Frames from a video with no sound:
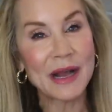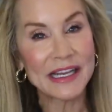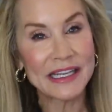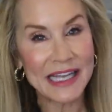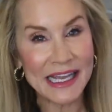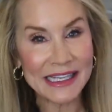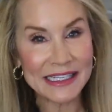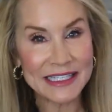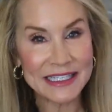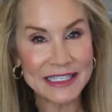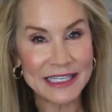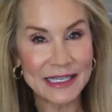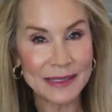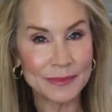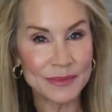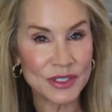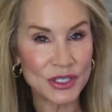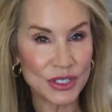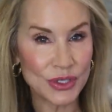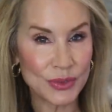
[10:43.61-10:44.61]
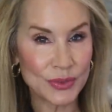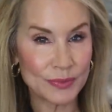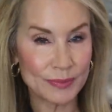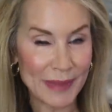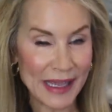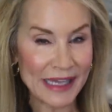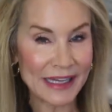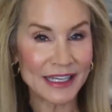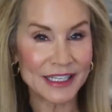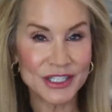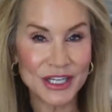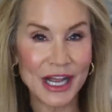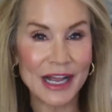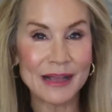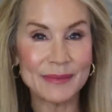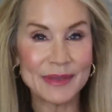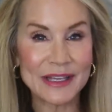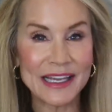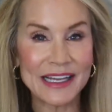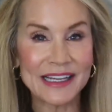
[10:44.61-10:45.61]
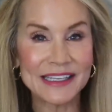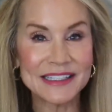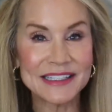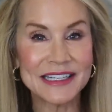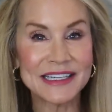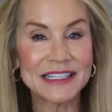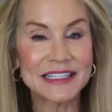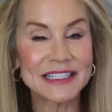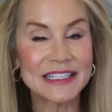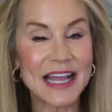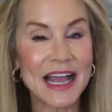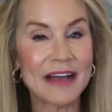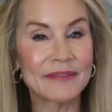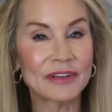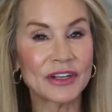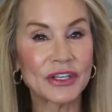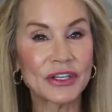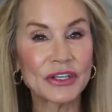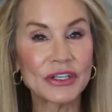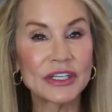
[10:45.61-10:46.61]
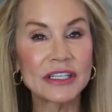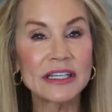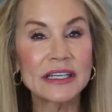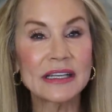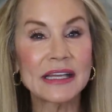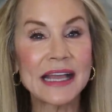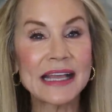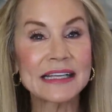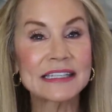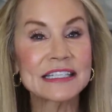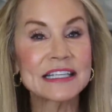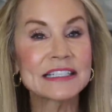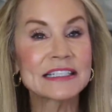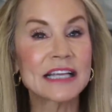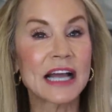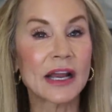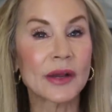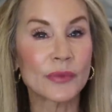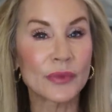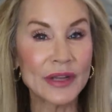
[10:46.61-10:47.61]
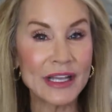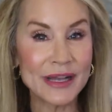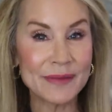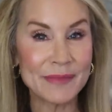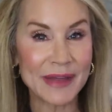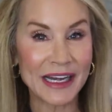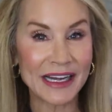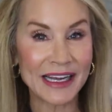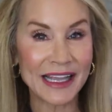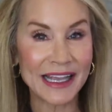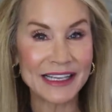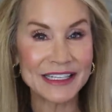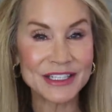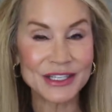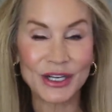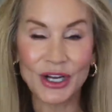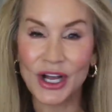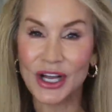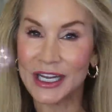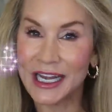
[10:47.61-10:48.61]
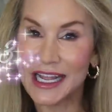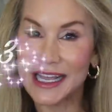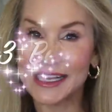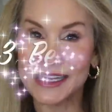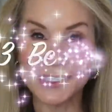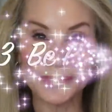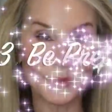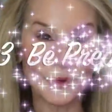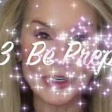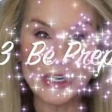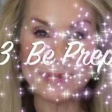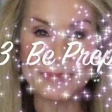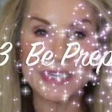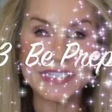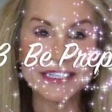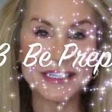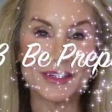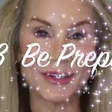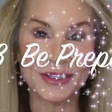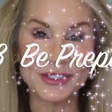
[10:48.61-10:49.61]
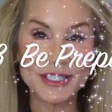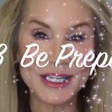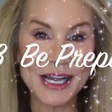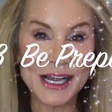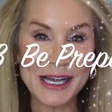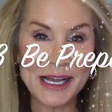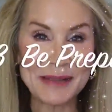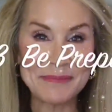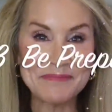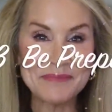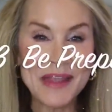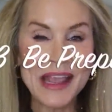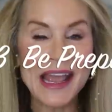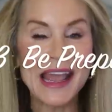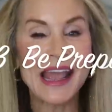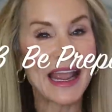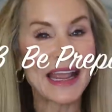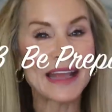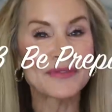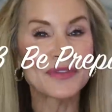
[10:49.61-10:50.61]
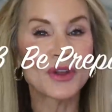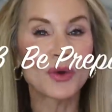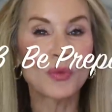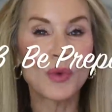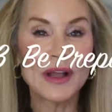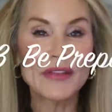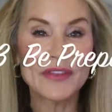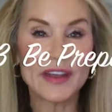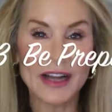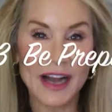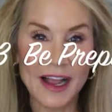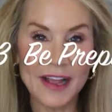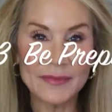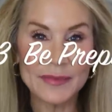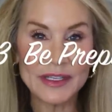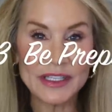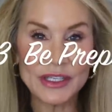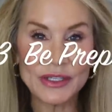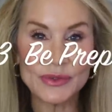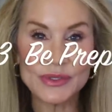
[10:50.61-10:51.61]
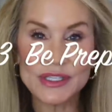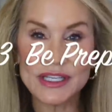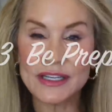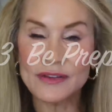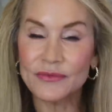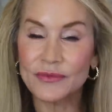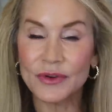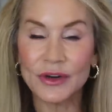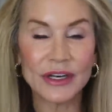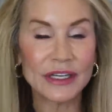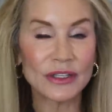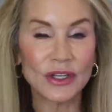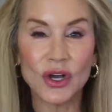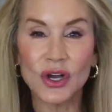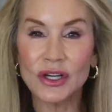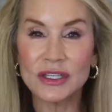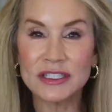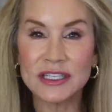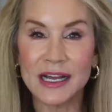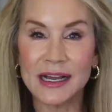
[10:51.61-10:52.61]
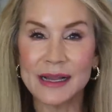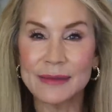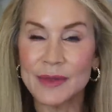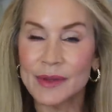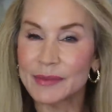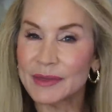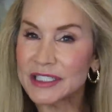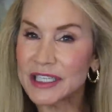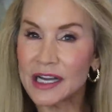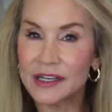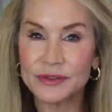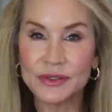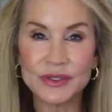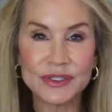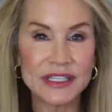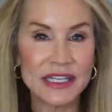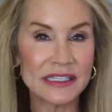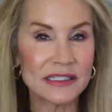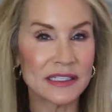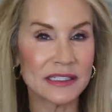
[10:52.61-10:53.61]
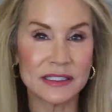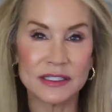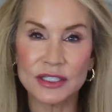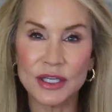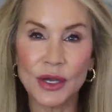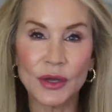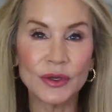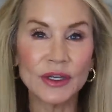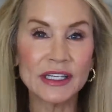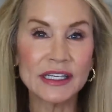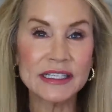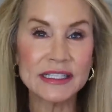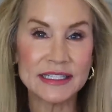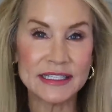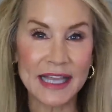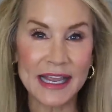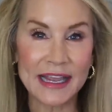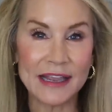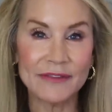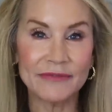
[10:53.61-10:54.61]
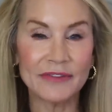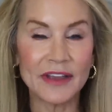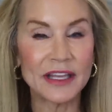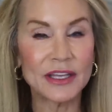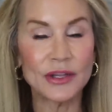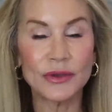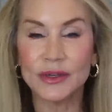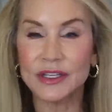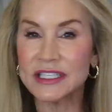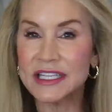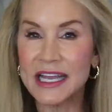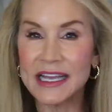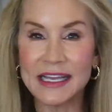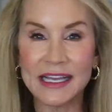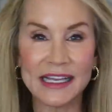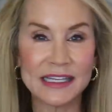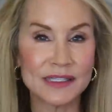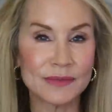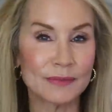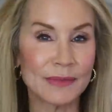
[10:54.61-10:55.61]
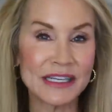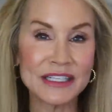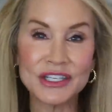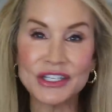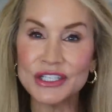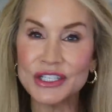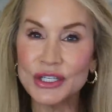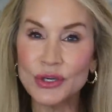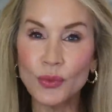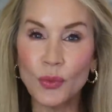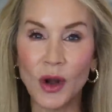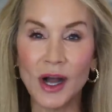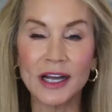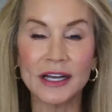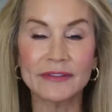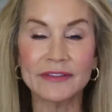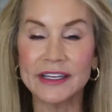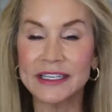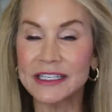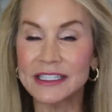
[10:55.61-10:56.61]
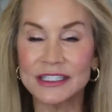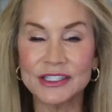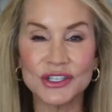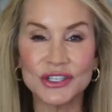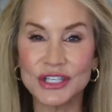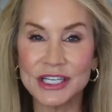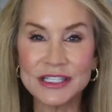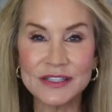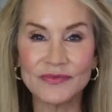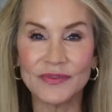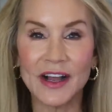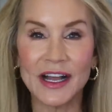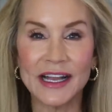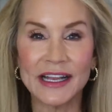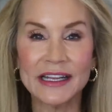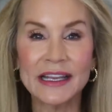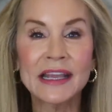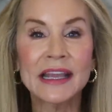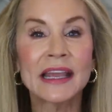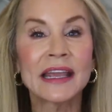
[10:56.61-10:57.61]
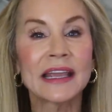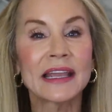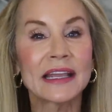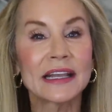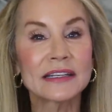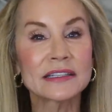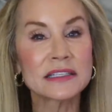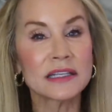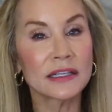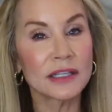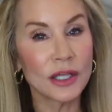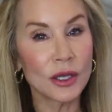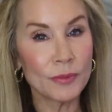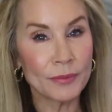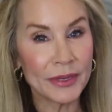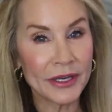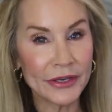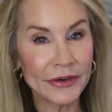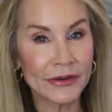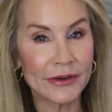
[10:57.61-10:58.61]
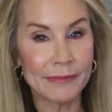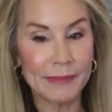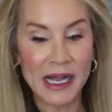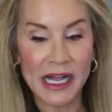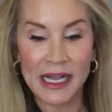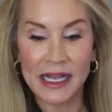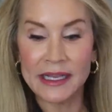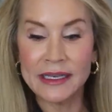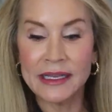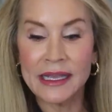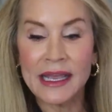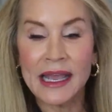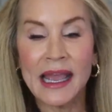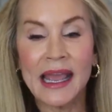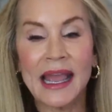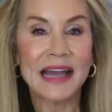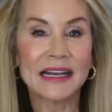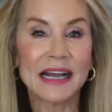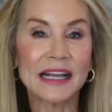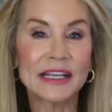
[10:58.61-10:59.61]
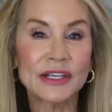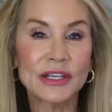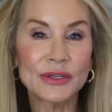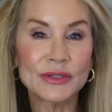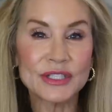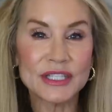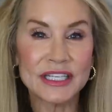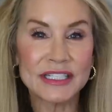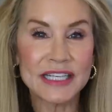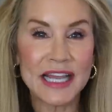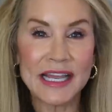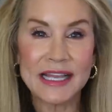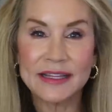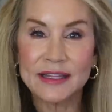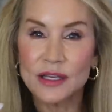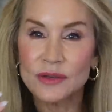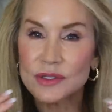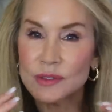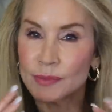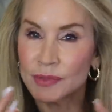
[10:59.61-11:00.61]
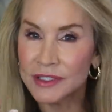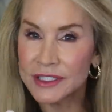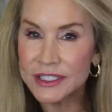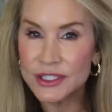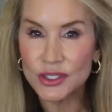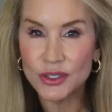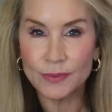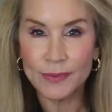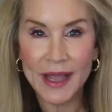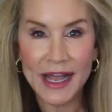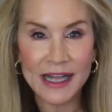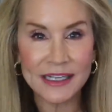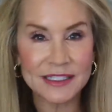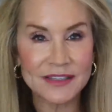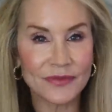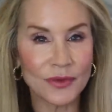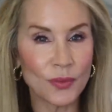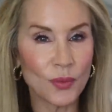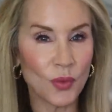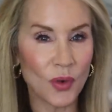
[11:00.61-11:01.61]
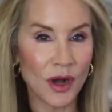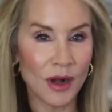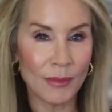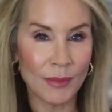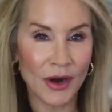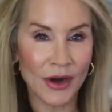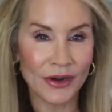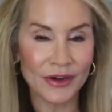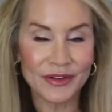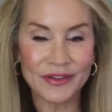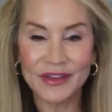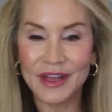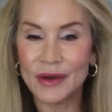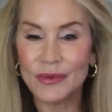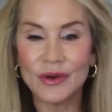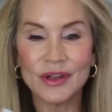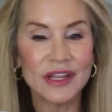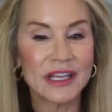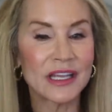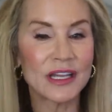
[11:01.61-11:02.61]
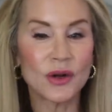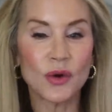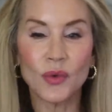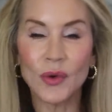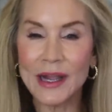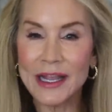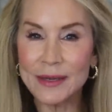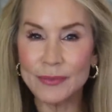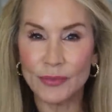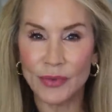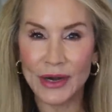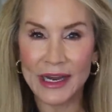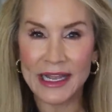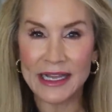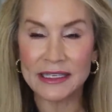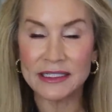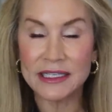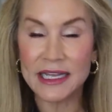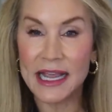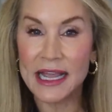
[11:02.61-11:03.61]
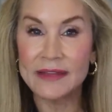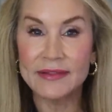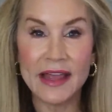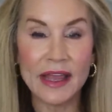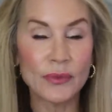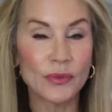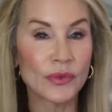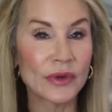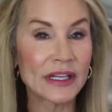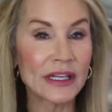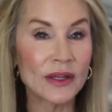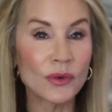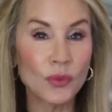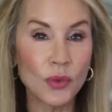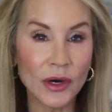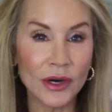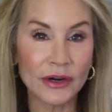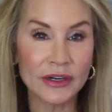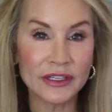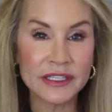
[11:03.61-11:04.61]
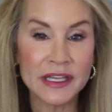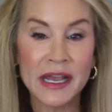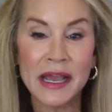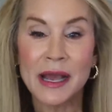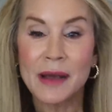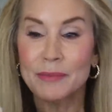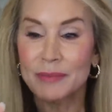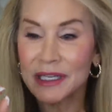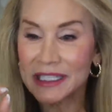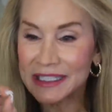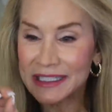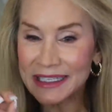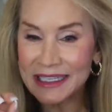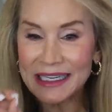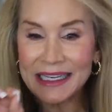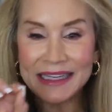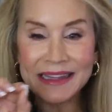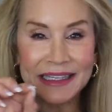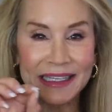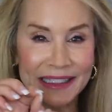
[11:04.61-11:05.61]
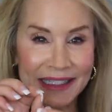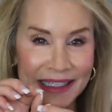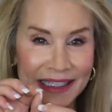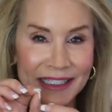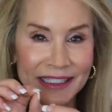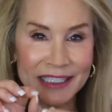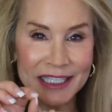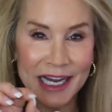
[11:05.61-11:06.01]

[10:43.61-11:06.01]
my next tip to manage IBS is to have a good anti-diarrhea medication on hand pretty much at all time. And the one that I've been using for a long time, and my doctor says it's totally safe and you can take as much as you want of it and it's just fine. It's loperamide, and I used to take those blister packs from Walmart. They were the Equate brand, and they really worked. But getting the little